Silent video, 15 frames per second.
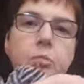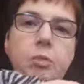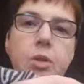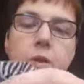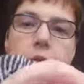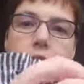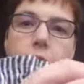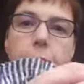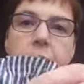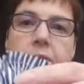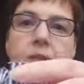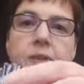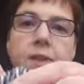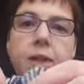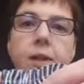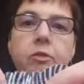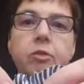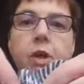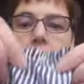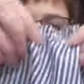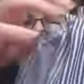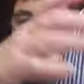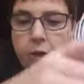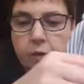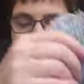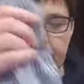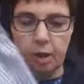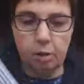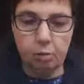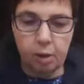near the top of the sleeve.
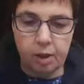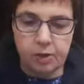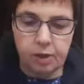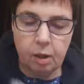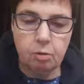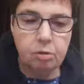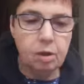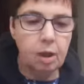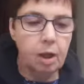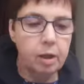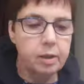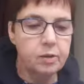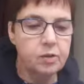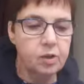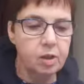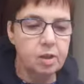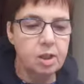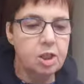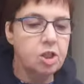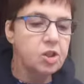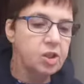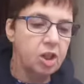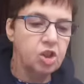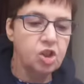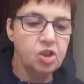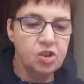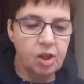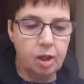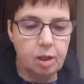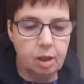So I sewed the lines in. It does actually
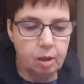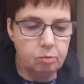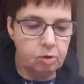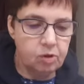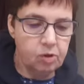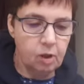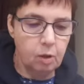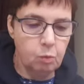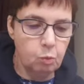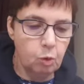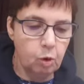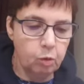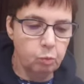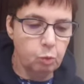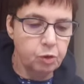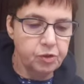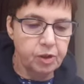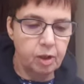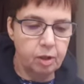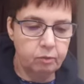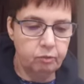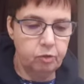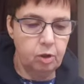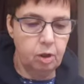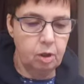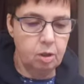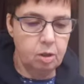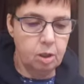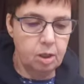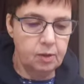say only sew 1. What I've
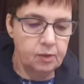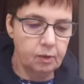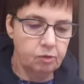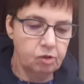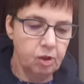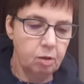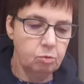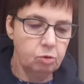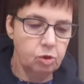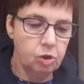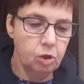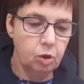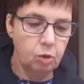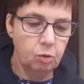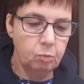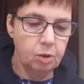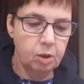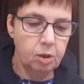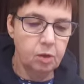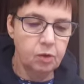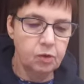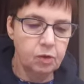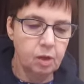done is I've sewn 2 because